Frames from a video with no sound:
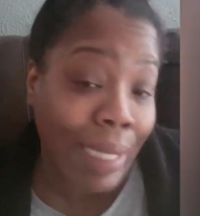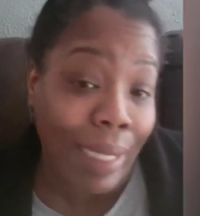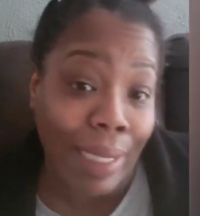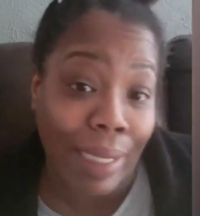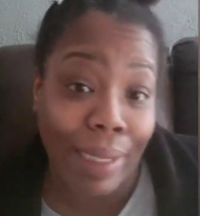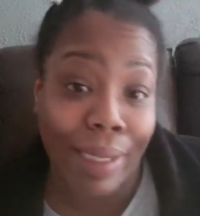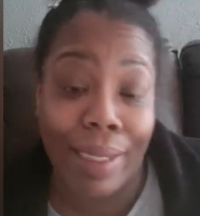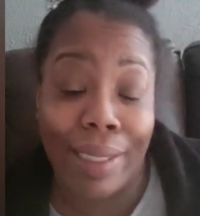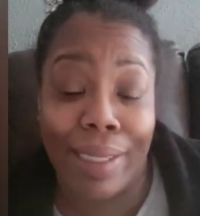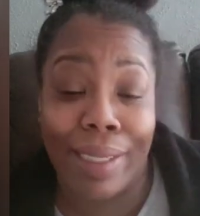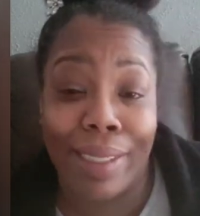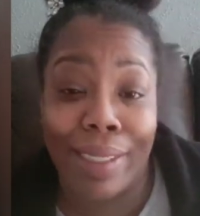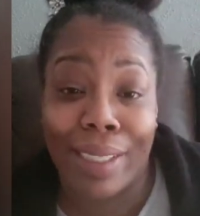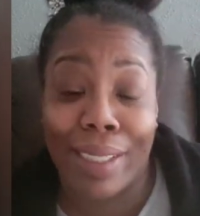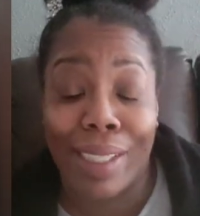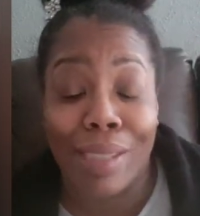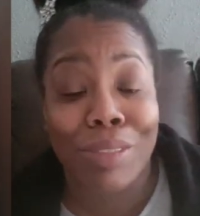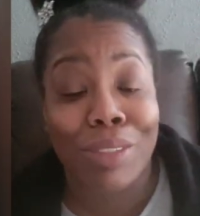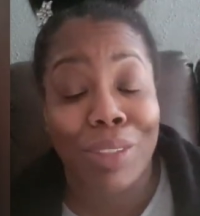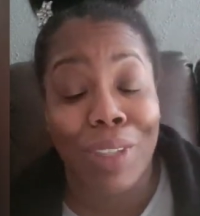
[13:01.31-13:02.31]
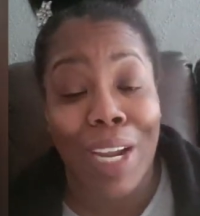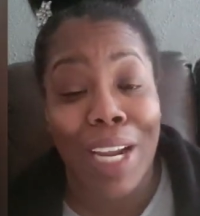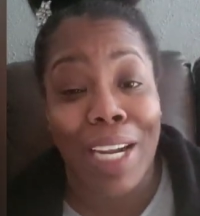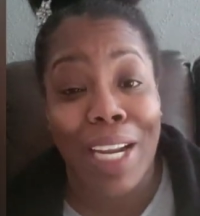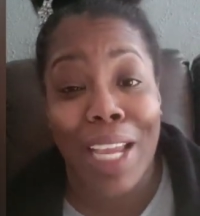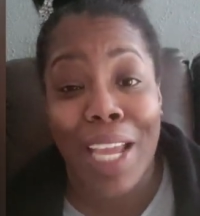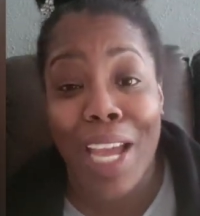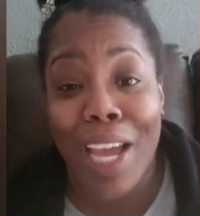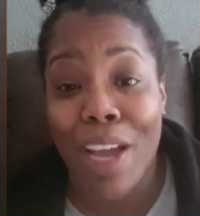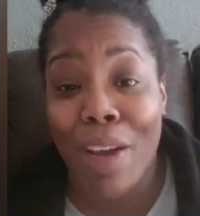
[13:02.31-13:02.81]
I'm trying to
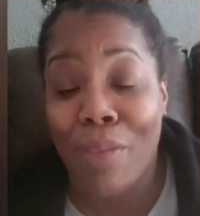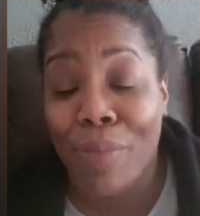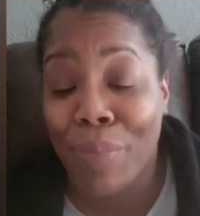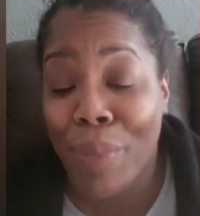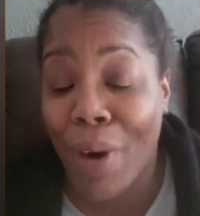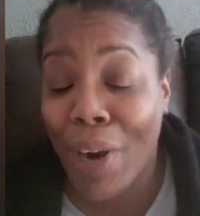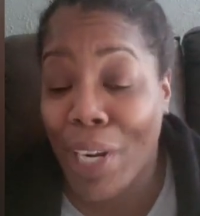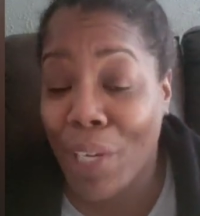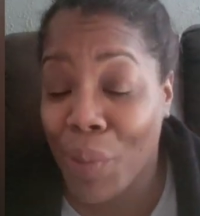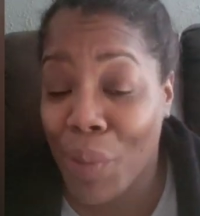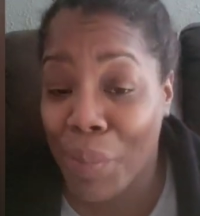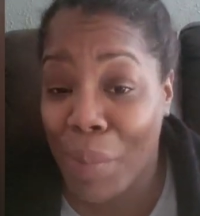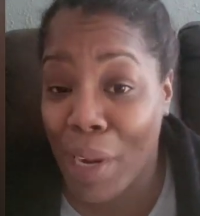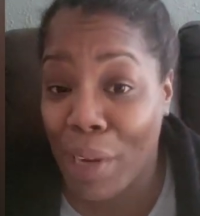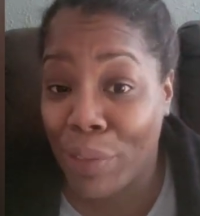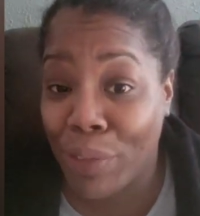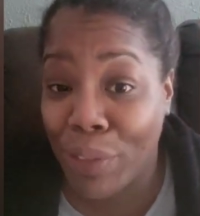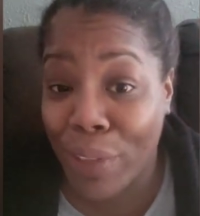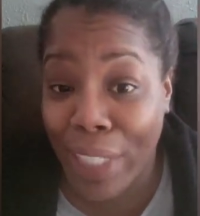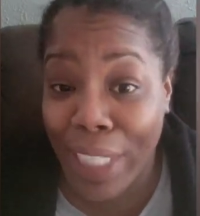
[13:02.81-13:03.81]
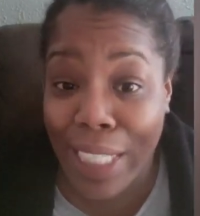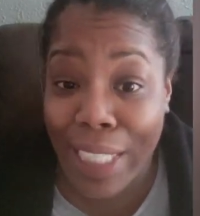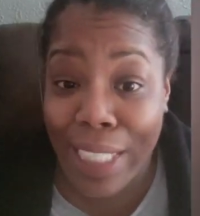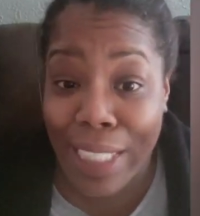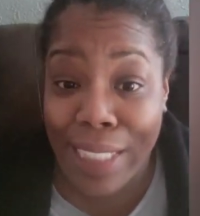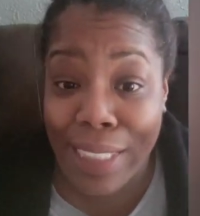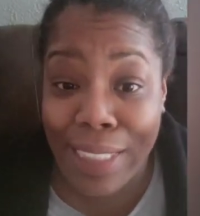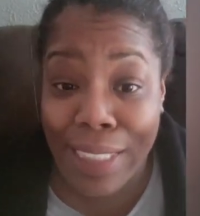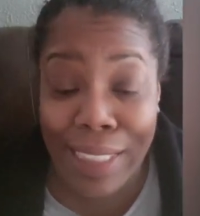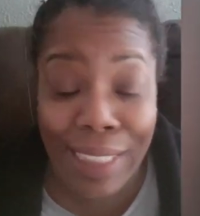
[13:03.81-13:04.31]
have a party with my
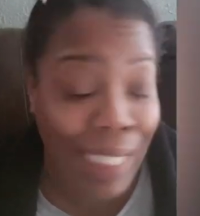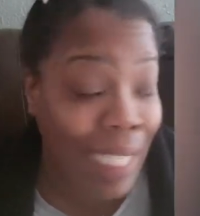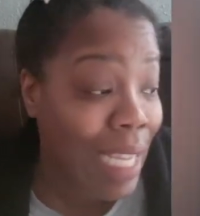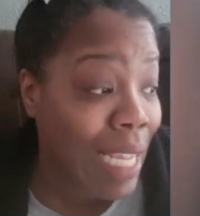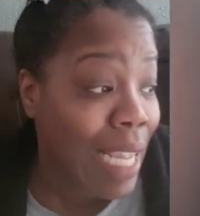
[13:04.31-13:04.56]
friends